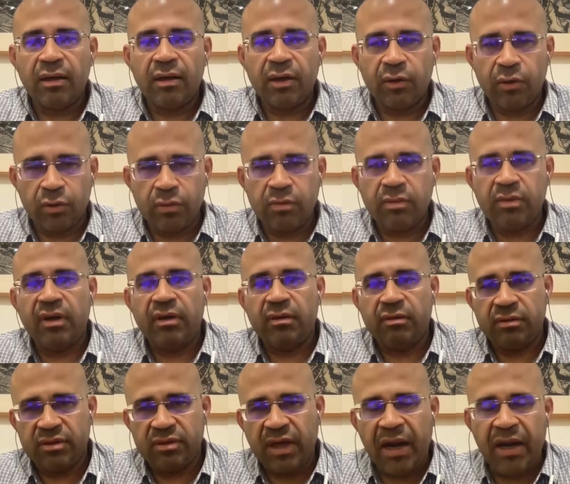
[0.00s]
you know,
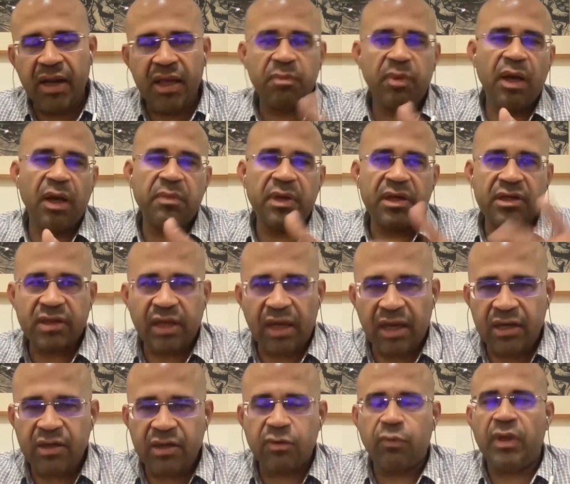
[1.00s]
standing by my
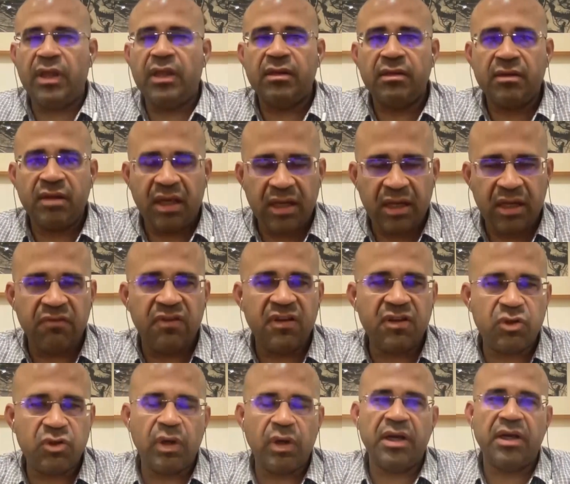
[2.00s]
side when any
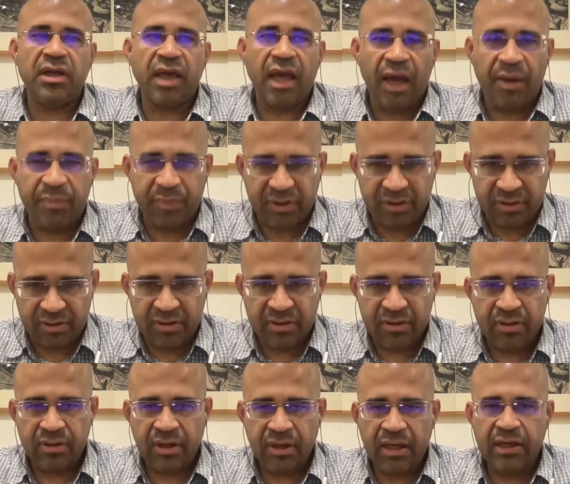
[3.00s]
eventuality happens,
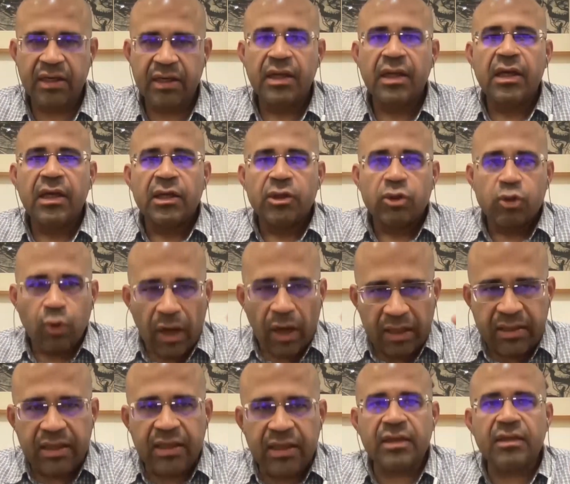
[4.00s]
right? So I
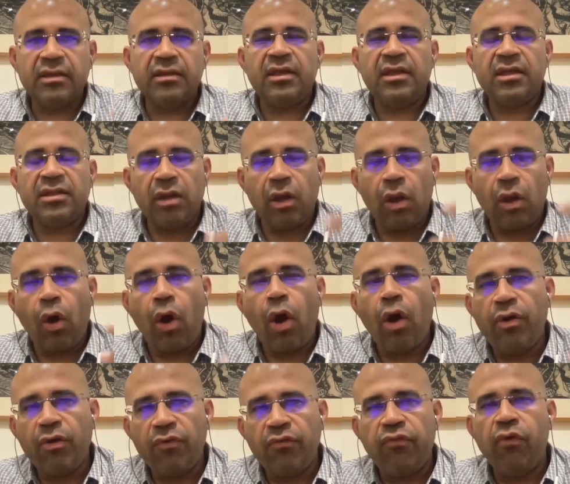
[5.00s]
think there is a
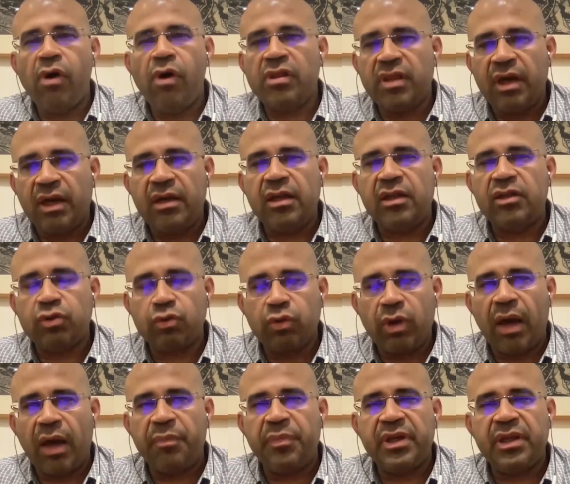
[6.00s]
lot of work that needs to
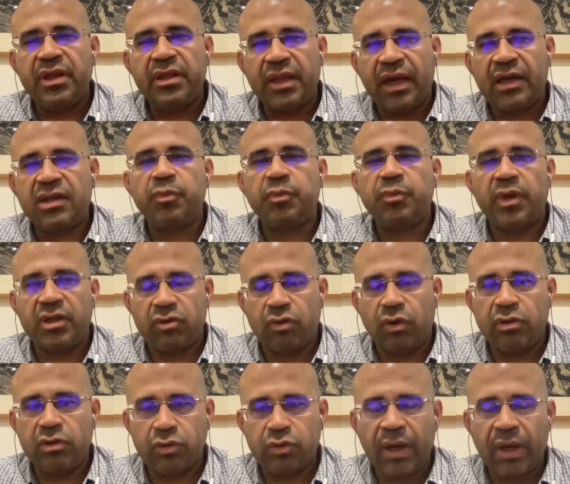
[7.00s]
happen in that space
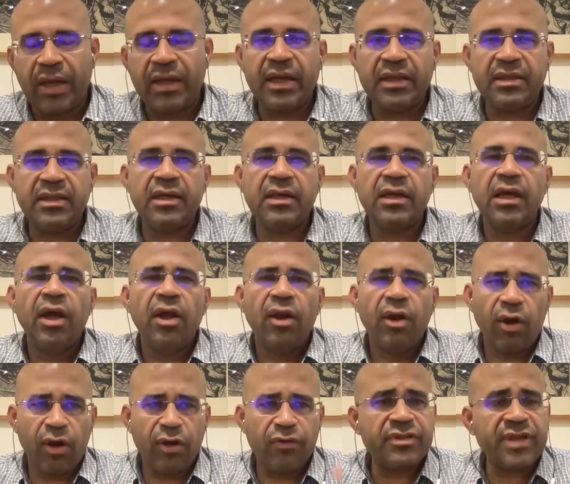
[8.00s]
also. And I think a
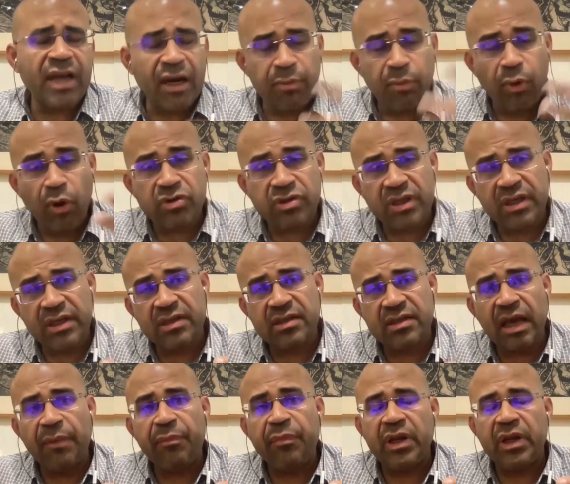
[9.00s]
lot of sandboxing is
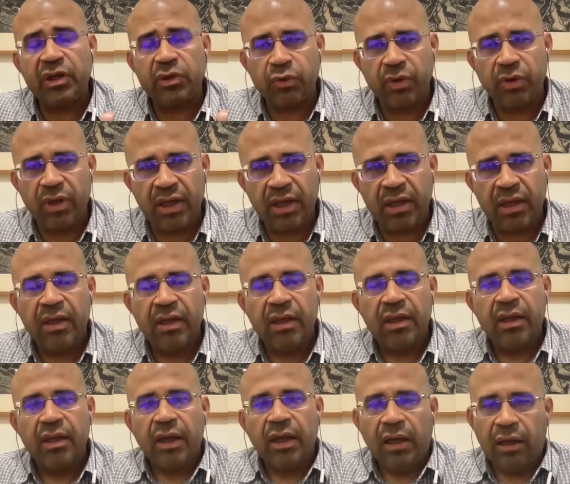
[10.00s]
happening today,
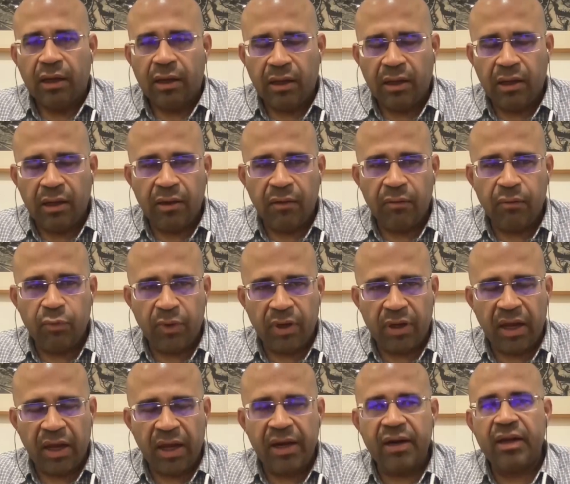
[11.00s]
where
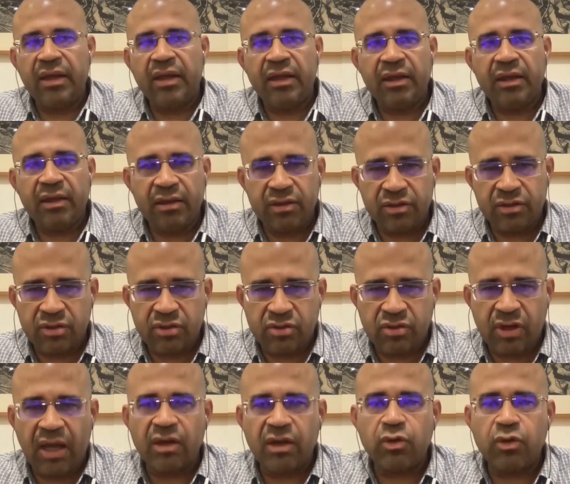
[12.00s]
IRDA is
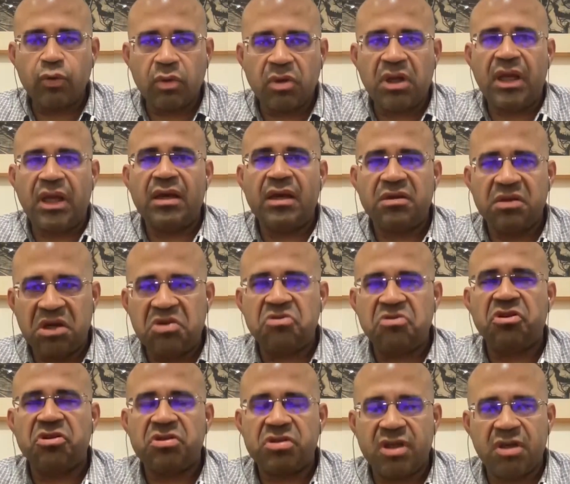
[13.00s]
trying to create
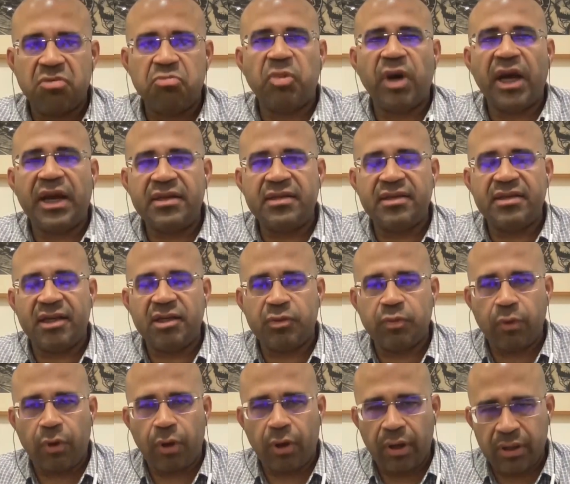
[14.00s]
interesting
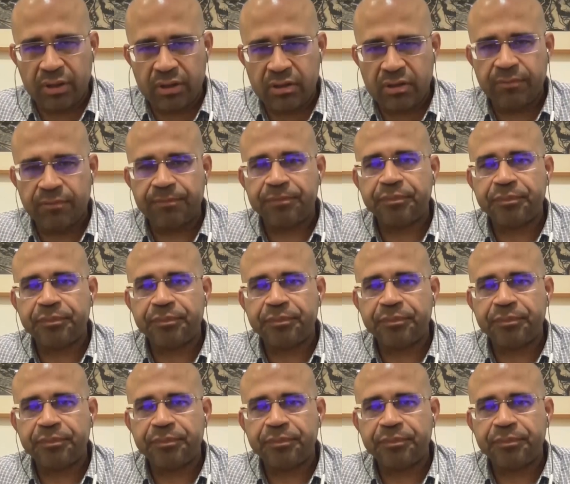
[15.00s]
bite-sized products